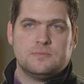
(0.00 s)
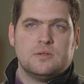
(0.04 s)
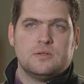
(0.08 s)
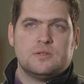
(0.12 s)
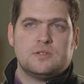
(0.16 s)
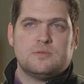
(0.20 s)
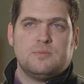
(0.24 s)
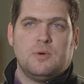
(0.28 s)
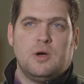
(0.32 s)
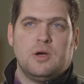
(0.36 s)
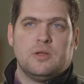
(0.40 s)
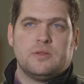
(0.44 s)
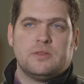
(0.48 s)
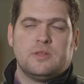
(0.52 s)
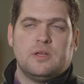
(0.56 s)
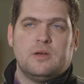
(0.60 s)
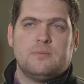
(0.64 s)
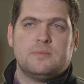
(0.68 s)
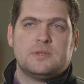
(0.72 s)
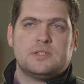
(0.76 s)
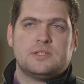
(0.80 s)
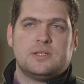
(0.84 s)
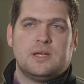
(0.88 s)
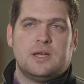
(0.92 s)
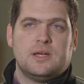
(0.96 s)
Smart
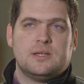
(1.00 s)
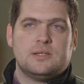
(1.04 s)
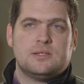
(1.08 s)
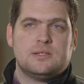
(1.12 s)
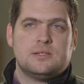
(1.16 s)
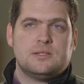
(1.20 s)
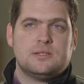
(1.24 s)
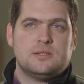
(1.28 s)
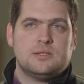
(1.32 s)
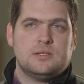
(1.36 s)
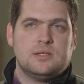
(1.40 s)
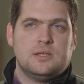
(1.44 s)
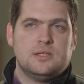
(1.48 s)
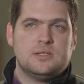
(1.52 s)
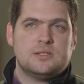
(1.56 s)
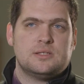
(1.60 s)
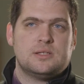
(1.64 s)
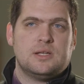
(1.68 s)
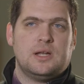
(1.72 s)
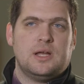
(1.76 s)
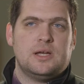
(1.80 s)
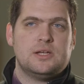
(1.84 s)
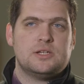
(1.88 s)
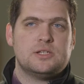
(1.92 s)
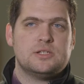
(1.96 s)
thermostats
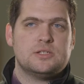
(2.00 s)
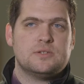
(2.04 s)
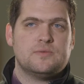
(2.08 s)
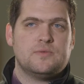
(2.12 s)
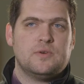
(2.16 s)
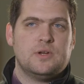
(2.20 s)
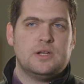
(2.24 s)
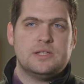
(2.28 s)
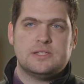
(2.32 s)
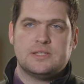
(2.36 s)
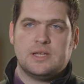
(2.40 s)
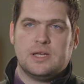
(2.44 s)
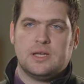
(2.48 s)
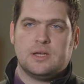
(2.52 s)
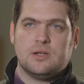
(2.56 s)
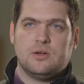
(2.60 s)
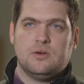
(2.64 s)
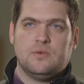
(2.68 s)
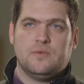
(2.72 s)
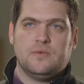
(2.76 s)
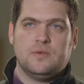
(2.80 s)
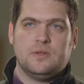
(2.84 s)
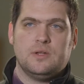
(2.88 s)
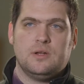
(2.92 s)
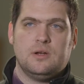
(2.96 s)
installations have really taken
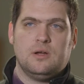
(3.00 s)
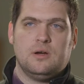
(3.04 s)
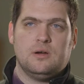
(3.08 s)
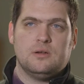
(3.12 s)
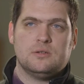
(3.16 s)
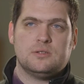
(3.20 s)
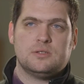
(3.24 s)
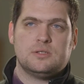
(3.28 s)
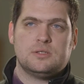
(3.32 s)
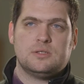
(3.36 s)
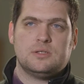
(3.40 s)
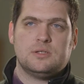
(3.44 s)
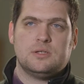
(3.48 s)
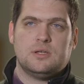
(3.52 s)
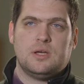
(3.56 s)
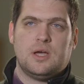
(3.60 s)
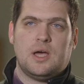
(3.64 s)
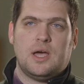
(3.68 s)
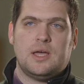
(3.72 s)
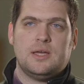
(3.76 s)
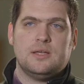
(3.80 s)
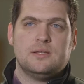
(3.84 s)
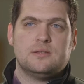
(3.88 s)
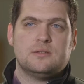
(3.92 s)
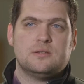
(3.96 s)
off in the last
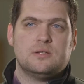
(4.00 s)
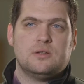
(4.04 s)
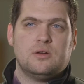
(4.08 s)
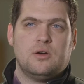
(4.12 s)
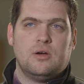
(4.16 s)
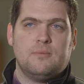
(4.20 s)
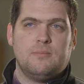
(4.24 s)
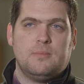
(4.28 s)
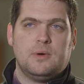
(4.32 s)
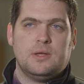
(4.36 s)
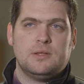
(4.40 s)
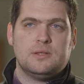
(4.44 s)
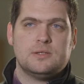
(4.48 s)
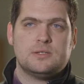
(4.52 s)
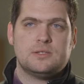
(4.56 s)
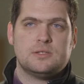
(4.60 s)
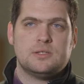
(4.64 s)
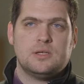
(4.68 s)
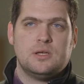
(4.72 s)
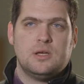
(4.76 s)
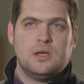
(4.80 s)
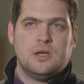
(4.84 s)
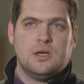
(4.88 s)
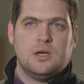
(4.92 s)
8 to 9 months,